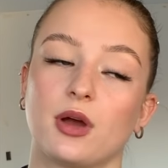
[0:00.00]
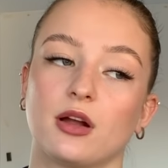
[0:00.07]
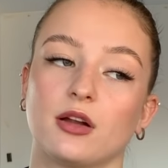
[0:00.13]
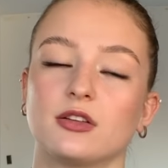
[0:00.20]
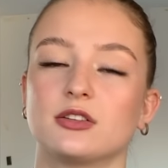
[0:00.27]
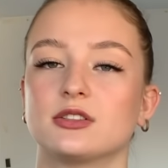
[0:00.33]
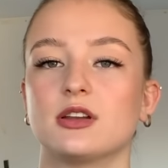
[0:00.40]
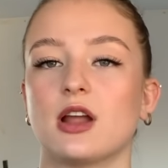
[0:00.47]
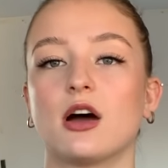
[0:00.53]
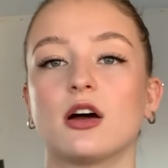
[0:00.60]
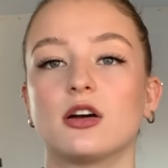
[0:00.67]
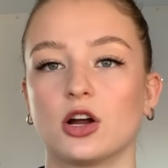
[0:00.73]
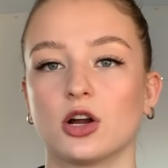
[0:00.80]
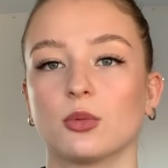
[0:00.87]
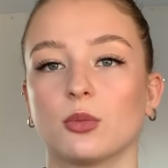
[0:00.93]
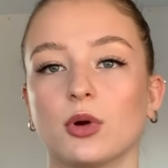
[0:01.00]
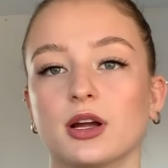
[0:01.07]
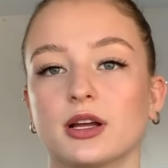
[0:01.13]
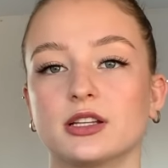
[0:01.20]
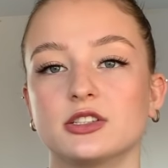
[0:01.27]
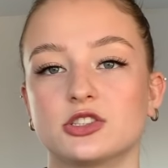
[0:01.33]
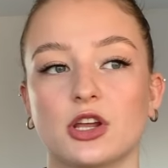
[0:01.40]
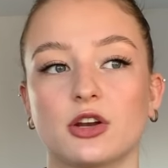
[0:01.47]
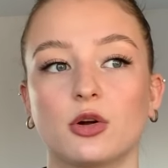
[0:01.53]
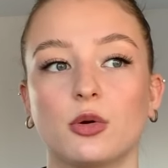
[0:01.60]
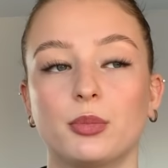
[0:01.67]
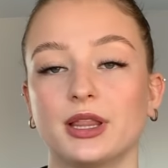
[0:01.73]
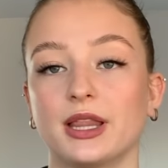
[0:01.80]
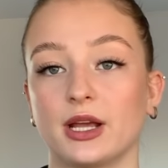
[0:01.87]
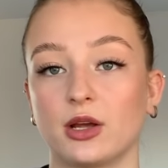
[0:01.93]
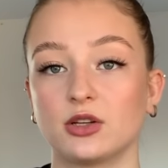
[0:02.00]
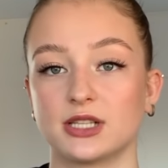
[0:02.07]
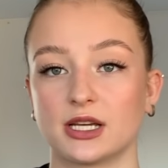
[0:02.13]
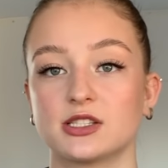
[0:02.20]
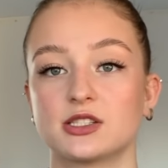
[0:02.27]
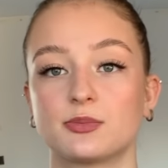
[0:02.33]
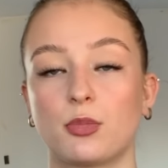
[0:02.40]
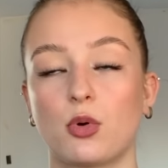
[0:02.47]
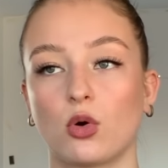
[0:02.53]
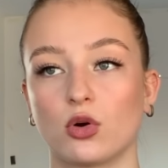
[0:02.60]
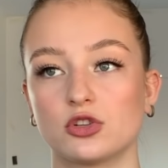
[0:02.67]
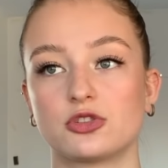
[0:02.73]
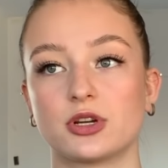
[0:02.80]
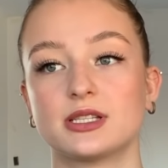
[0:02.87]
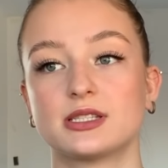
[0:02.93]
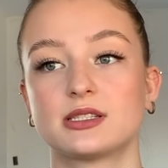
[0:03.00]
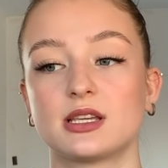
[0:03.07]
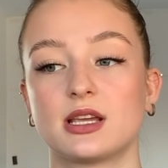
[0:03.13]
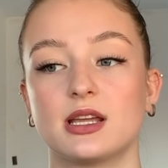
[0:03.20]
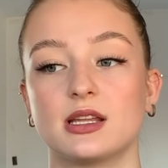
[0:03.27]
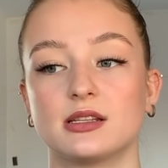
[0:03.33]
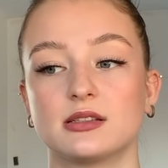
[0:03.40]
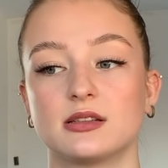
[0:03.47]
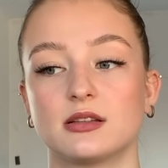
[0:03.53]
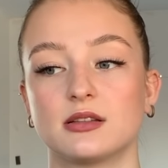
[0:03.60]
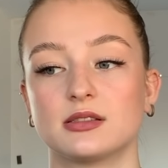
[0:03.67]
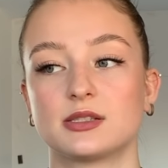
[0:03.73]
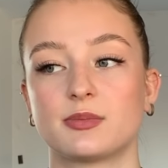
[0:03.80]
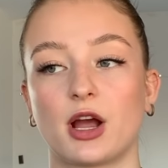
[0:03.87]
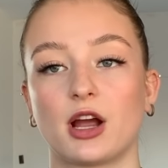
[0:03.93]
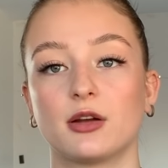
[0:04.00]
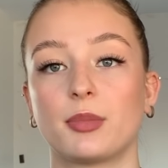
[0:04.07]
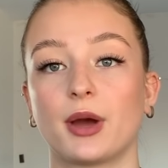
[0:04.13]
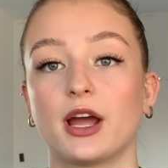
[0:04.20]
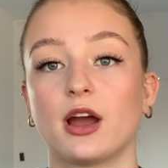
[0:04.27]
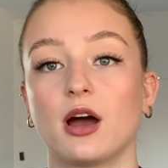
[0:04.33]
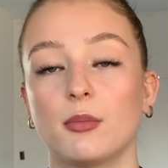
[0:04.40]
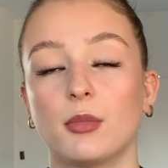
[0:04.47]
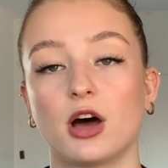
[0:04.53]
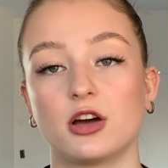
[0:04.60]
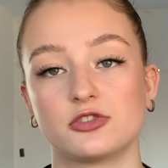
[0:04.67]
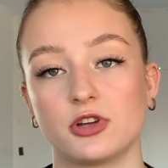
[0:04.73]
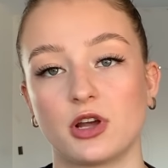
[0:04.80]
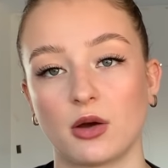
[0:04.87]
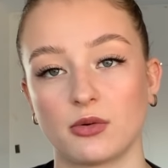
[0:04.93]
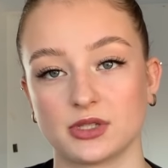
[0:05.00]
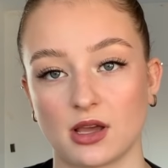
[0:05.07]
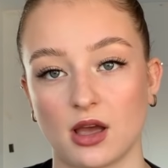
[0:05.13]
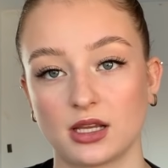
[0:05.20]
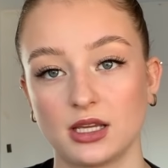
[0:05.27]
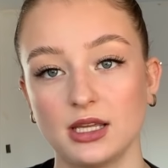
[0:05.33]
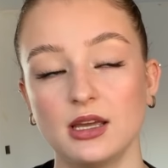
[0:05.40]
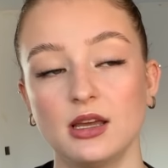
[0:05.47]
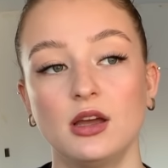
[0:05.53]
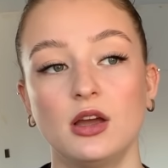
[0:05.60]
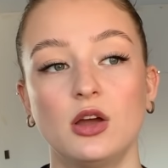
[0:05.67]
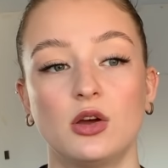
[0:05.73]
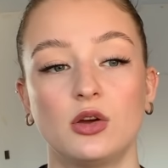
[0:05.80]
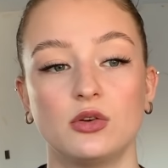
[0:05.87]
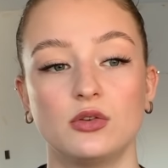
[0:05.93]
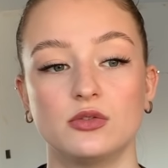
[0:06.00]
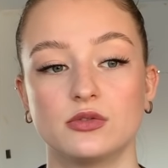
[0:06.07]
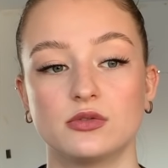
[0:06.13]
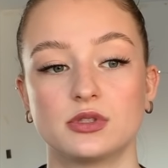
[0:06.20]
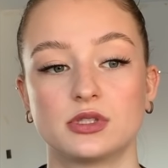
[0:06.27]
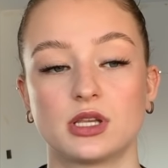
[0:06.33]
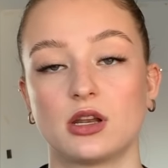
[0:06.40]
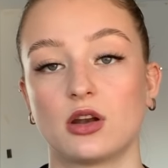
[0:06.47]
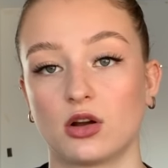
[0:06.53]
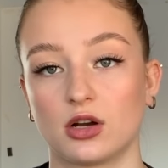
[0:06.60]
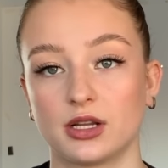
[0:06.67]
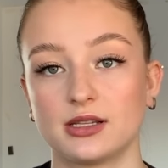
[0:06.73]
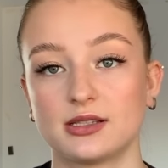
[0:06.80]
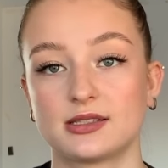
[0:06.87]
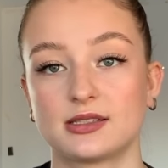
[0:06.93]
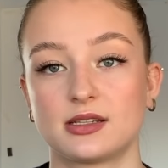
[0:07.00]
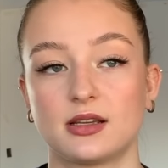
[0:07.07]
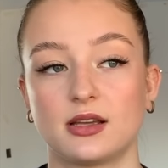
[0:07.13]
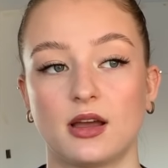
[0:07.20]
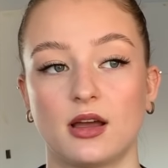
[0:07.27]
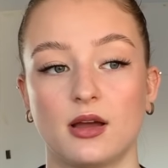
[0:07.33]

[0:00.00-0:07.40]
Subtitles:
or not her work in general, but like does portraits inspired by Audrey Kawasaki, who's an artist.